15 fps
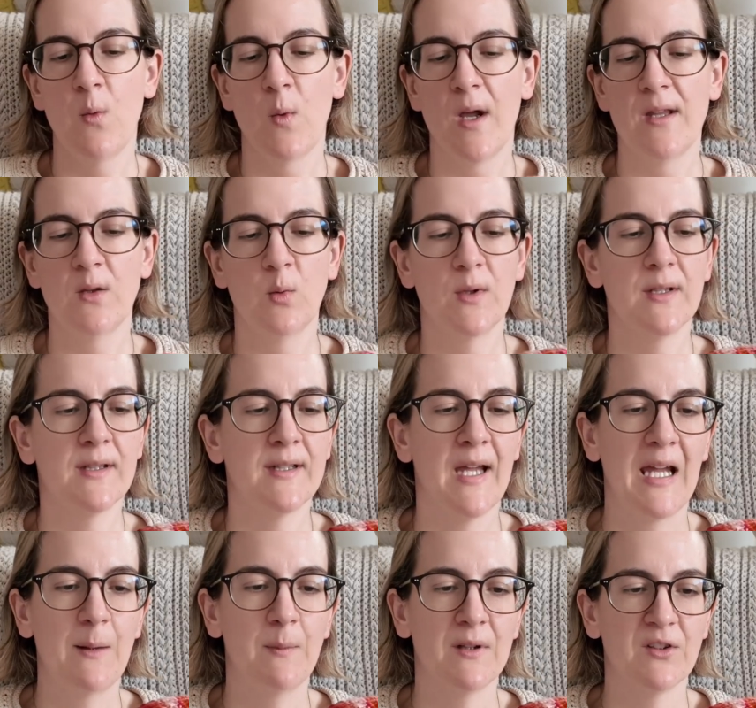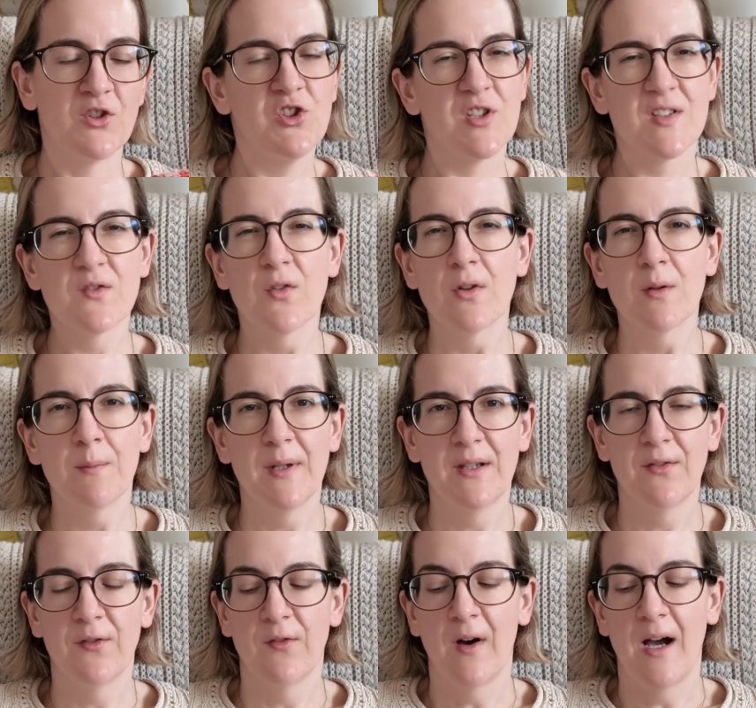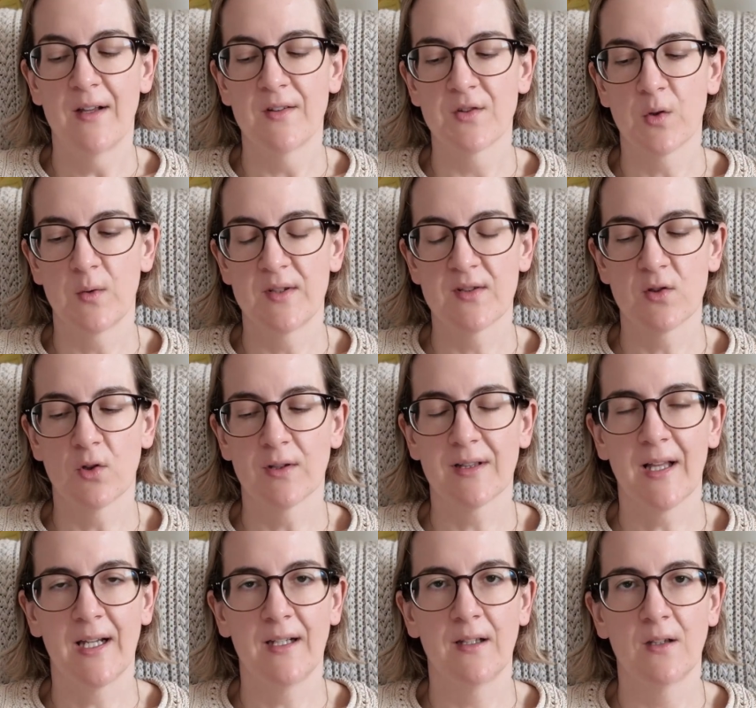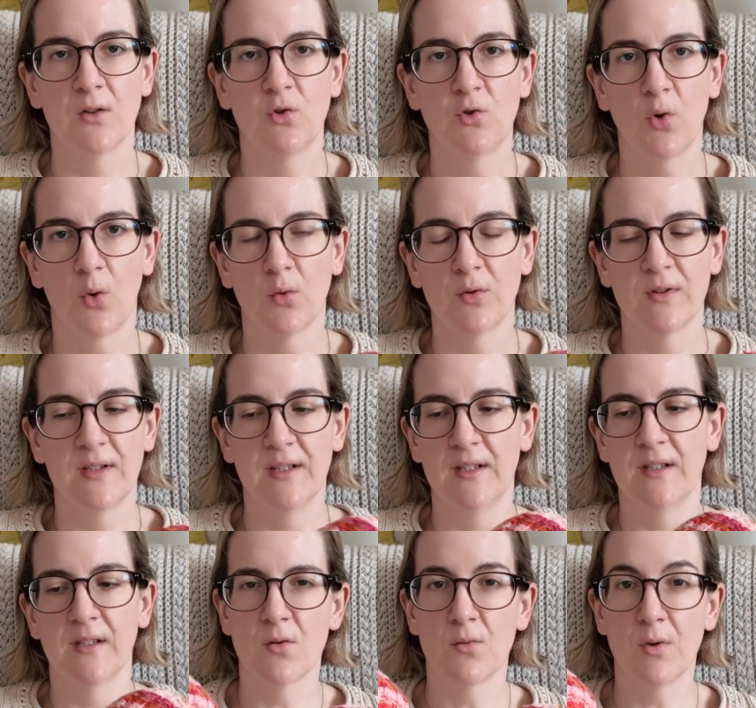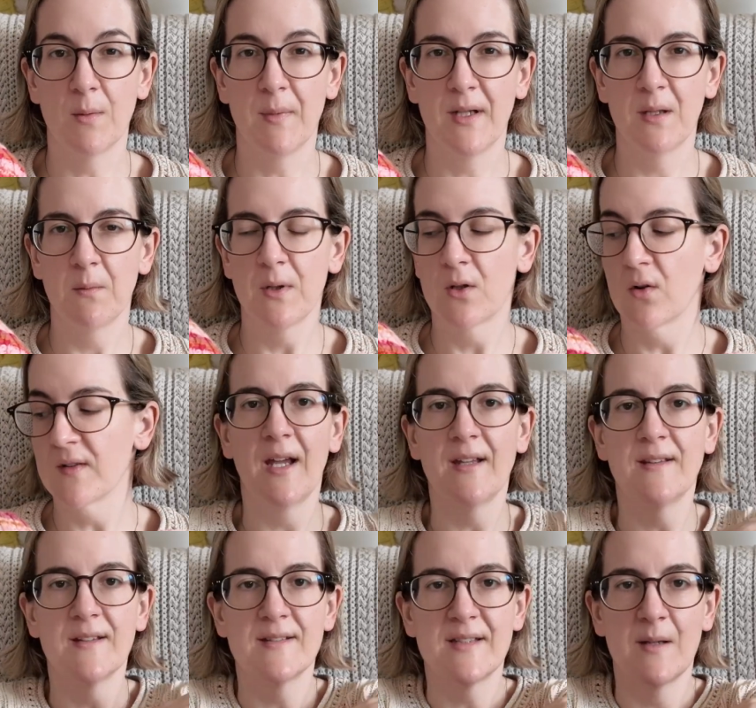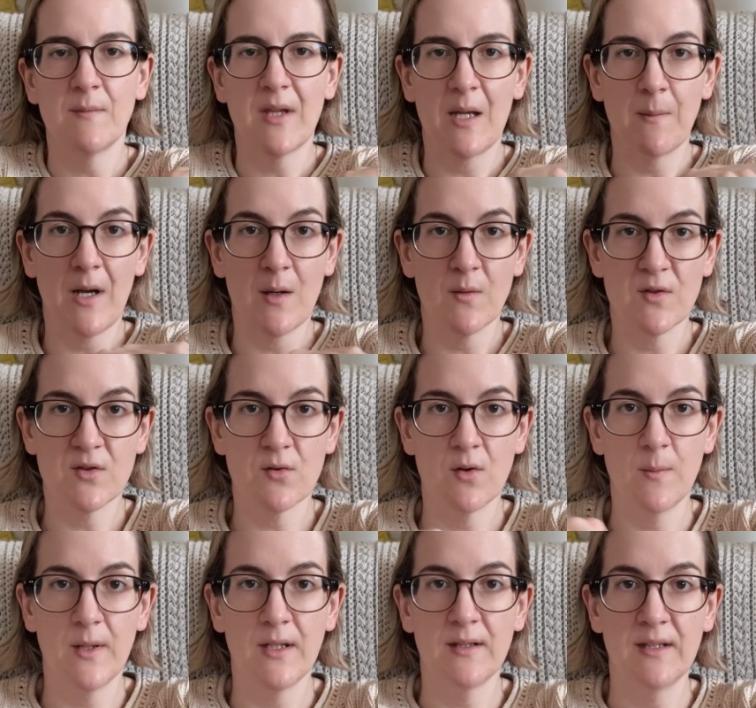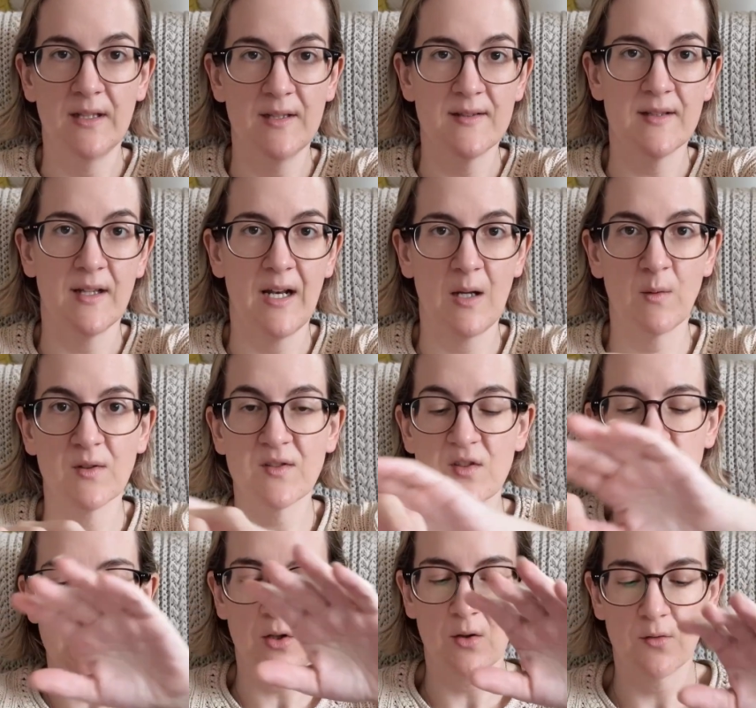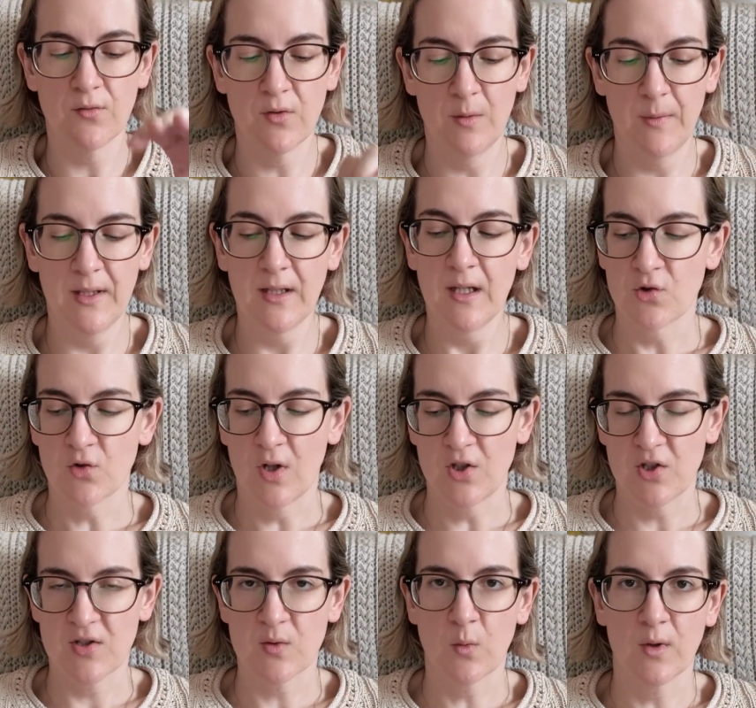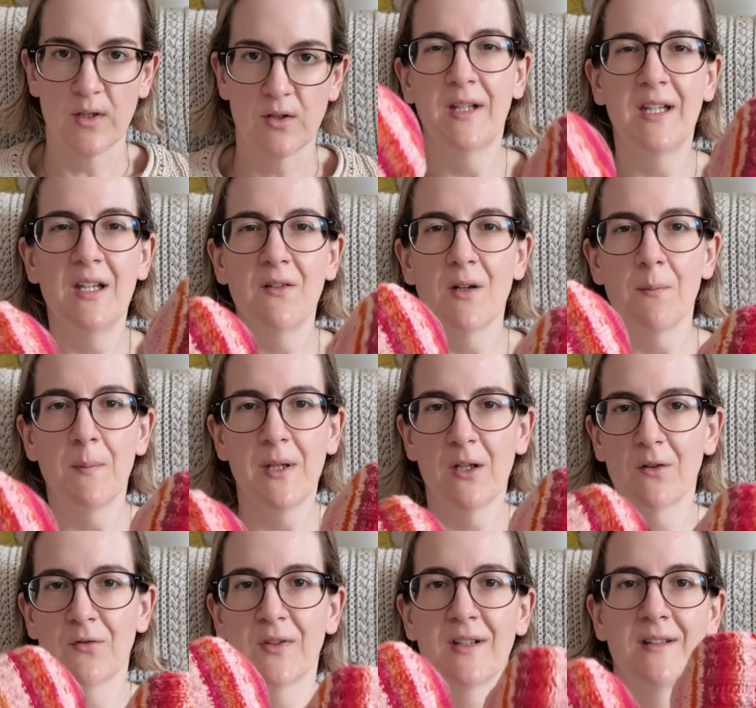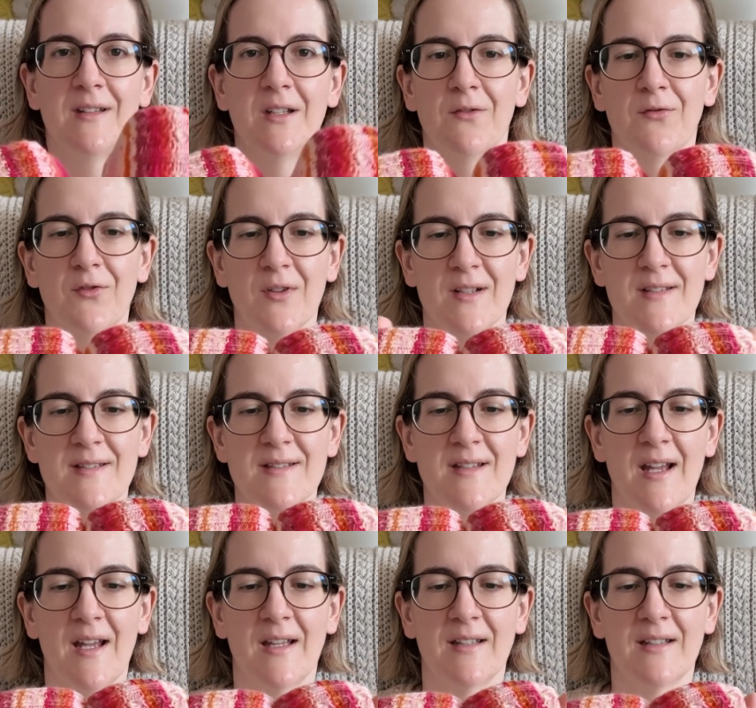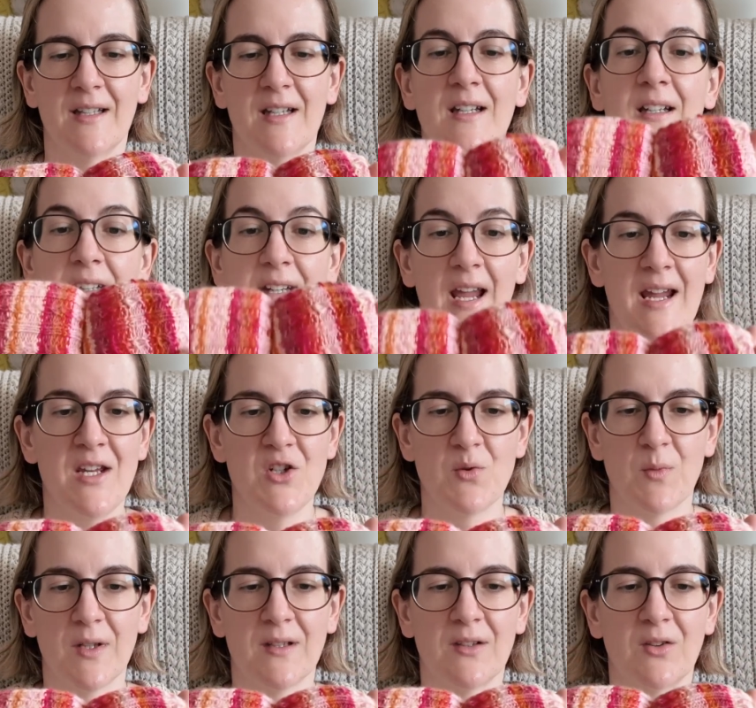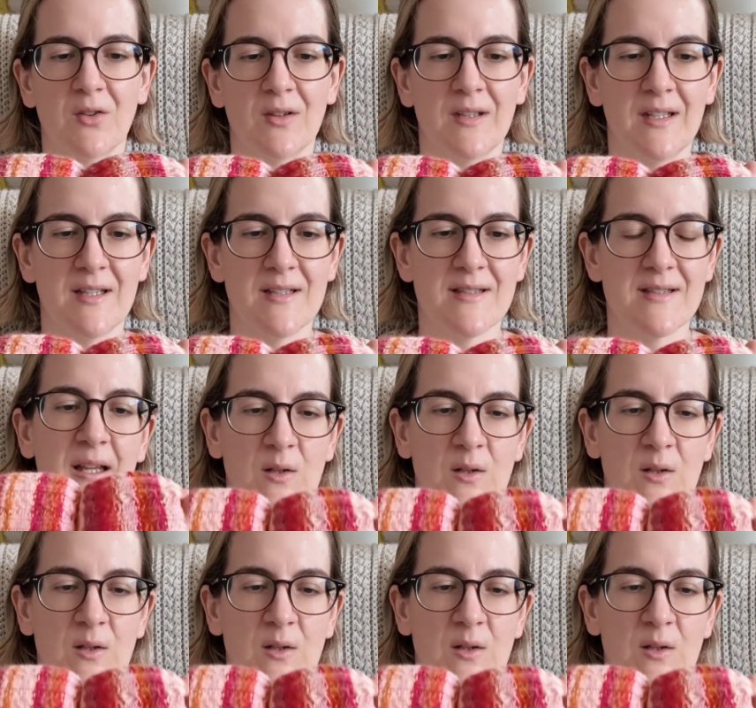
went with the cables just for a bit fun, so it's not like daunty ribbing, because at the same time I was ribbing this and I was sick of ribbing, so I just wanted to give a bit of a difference and engagement to this.